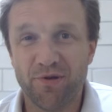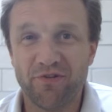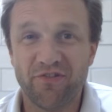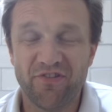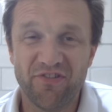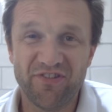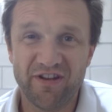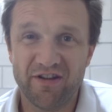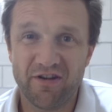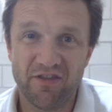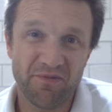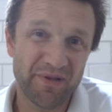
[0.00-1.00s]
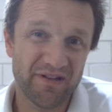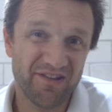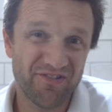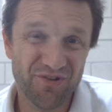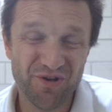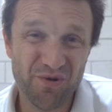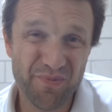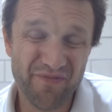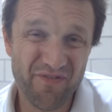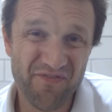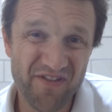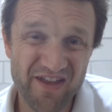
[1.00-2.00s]
bonded to the silicone in the middle, it's doing you a bit
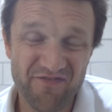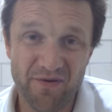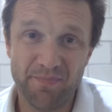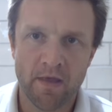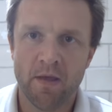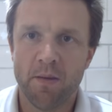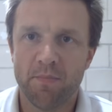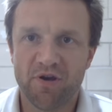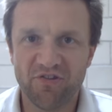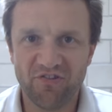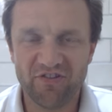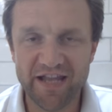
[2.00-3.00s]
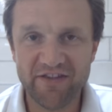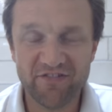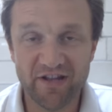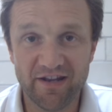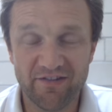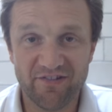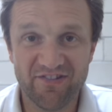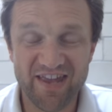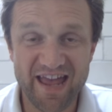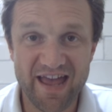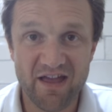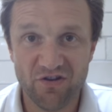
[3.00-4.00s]
of a favour because it's less likely to
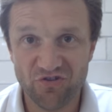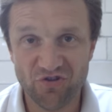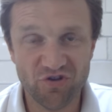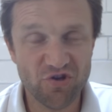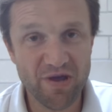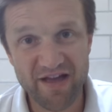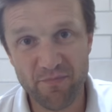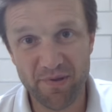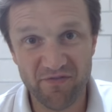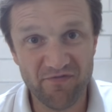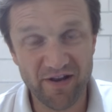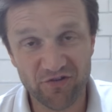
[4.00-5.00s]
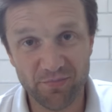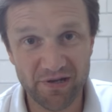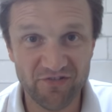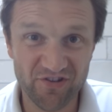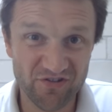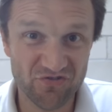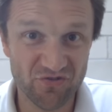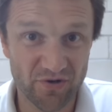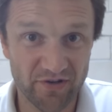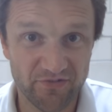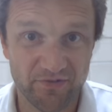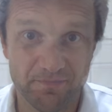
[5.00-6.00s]
tear should you have a bit of flexibility in your
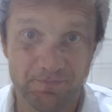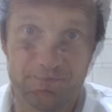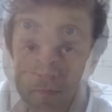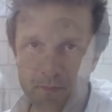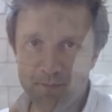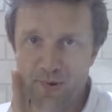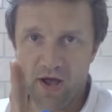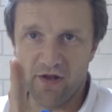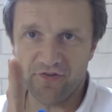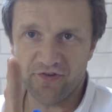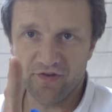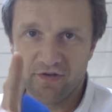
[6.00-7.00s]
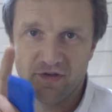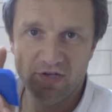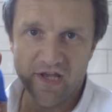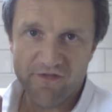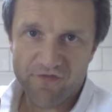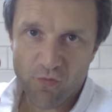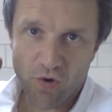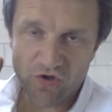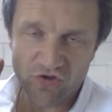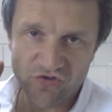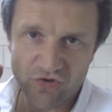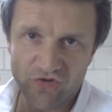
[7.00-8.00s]
joints. But if you
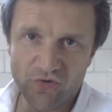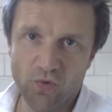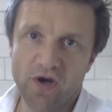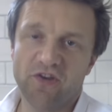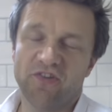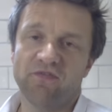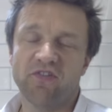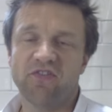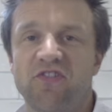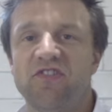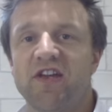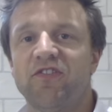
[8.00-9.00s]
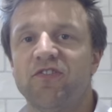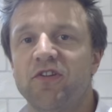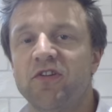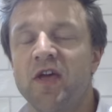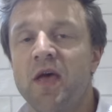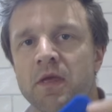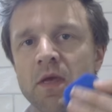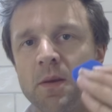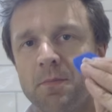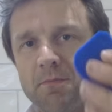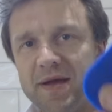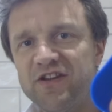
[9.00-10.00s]
want your joint to work as I've suggested,
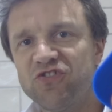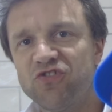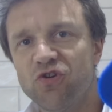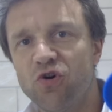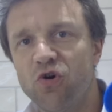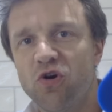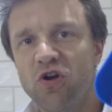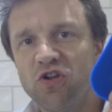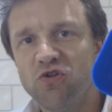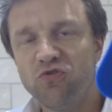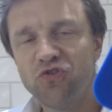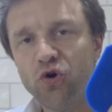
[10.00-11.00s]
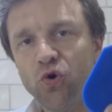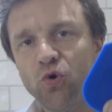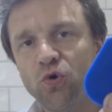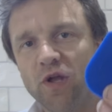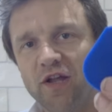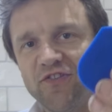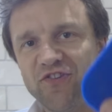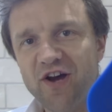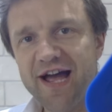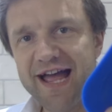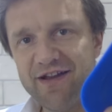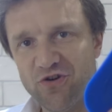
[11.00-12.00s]
make sure you tool a
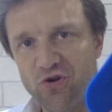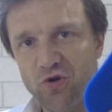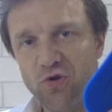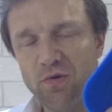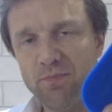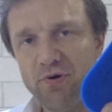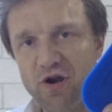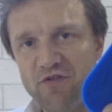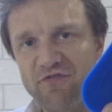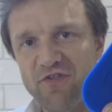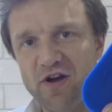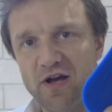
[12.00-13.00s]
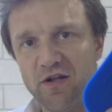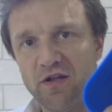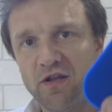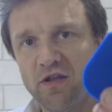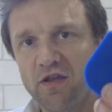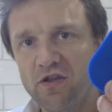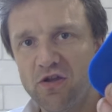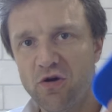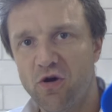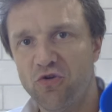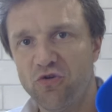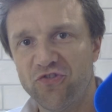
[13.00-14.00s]
diagonal profile
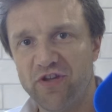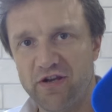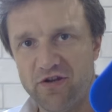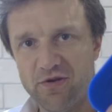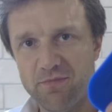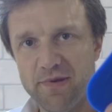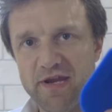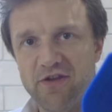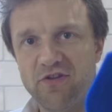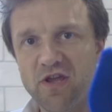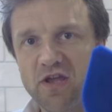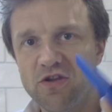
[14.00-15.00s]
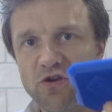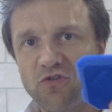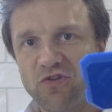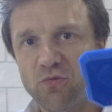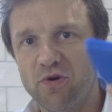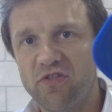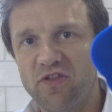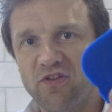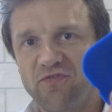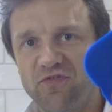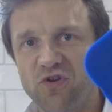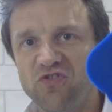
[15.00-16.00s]
on your silicone bead using one of
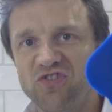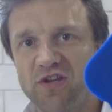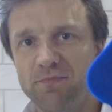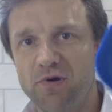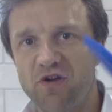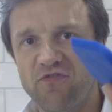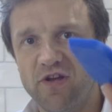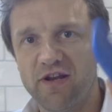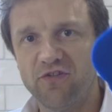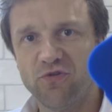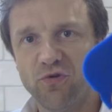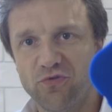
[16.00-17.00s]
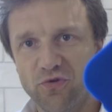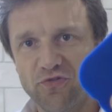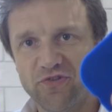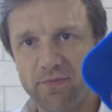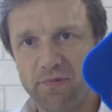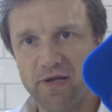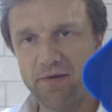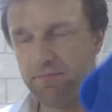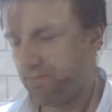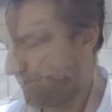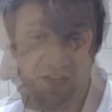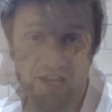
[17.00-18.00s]
these FUGI profiling tools or similar.
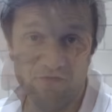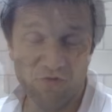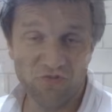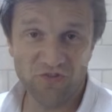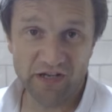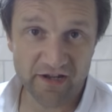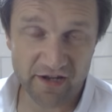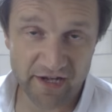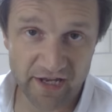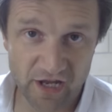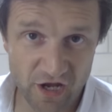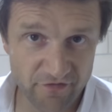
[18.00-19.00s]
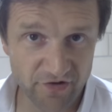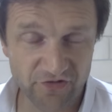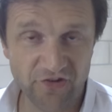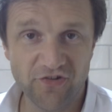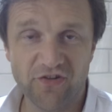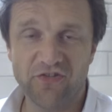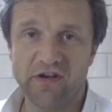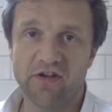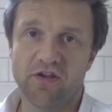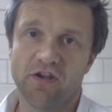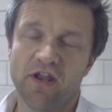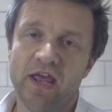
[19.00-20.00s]
If you're siliconing over existing
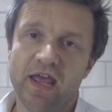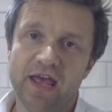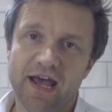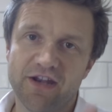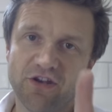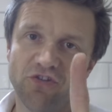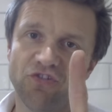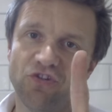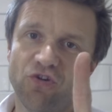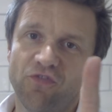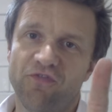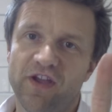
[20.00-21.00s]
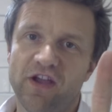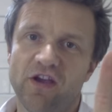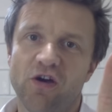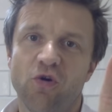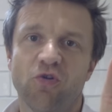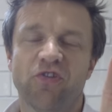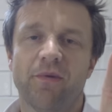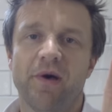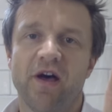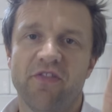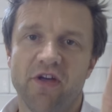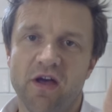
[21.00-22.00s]
silicone and using your finger or some
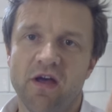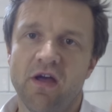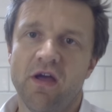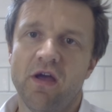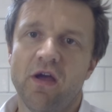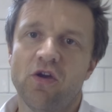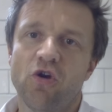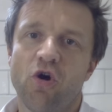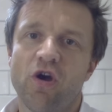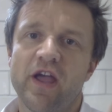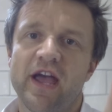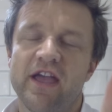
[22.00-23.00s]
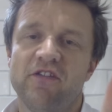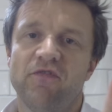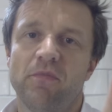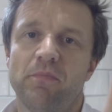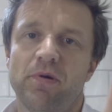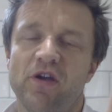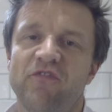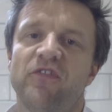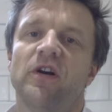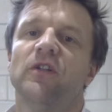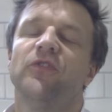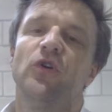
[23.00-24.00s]
other concave
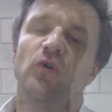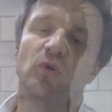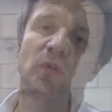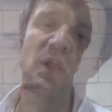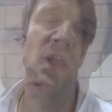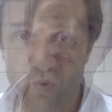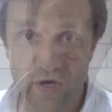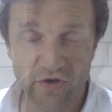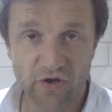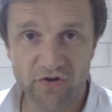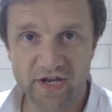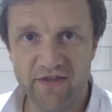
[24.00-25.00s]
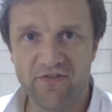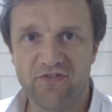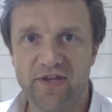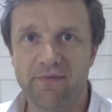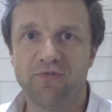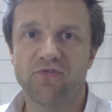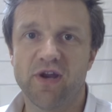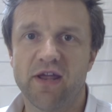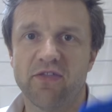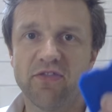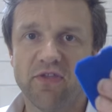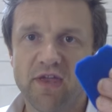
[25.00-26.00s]
profile tool, you will not get the same
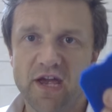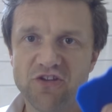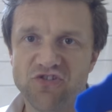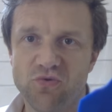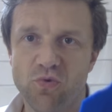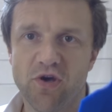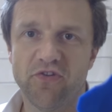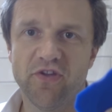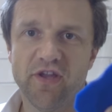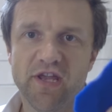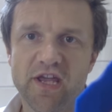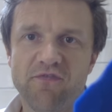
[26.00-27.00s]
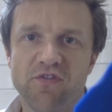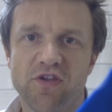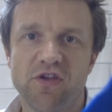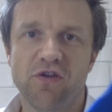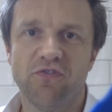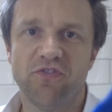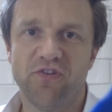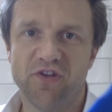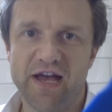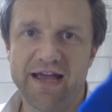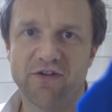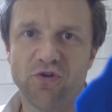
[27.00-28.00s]
strength as you would if you use the
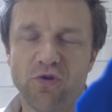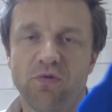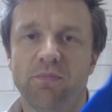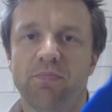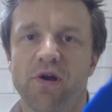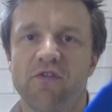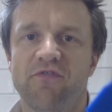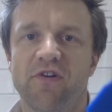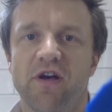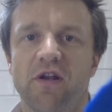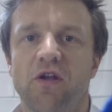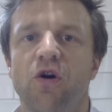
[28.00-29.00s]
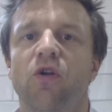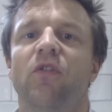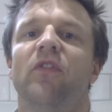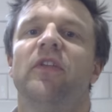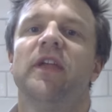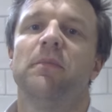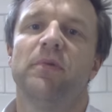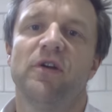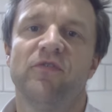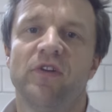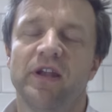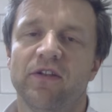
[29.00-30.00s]
diagonal profile on the
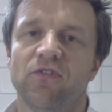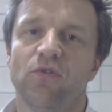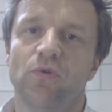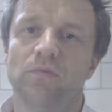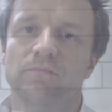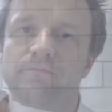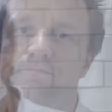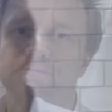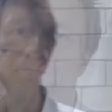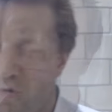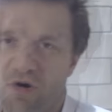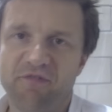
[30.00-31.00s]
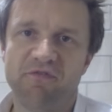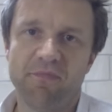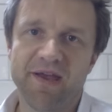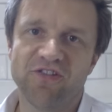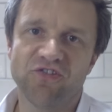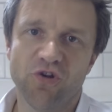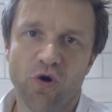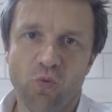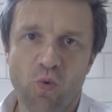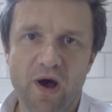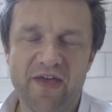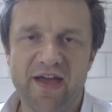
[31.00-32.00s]
profiling tool. For more information
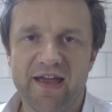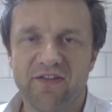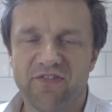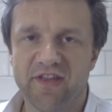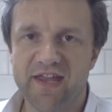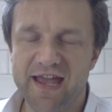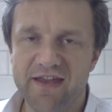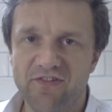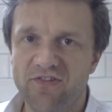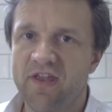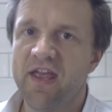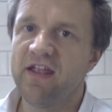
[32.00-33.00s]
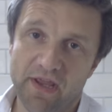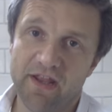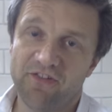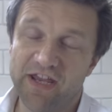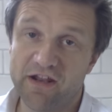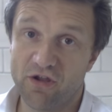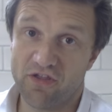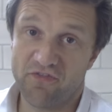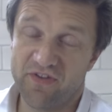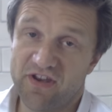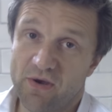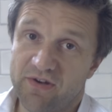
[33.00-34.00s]
on why that is the case, take a look at the
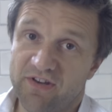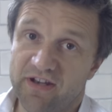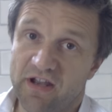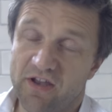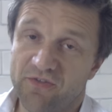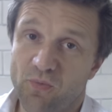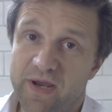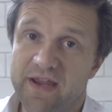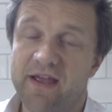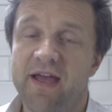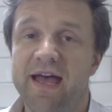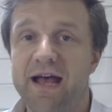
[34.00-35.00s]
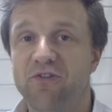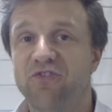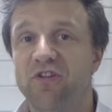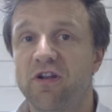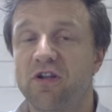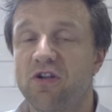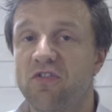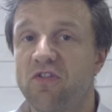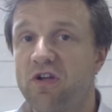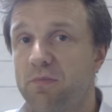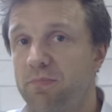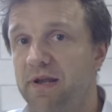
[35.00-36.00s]
video I did last week, How to Silicone the
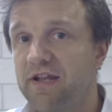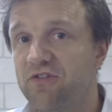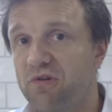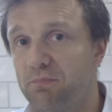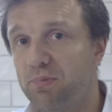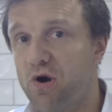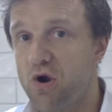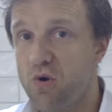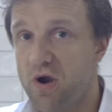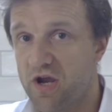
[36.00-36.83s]
Complete Pro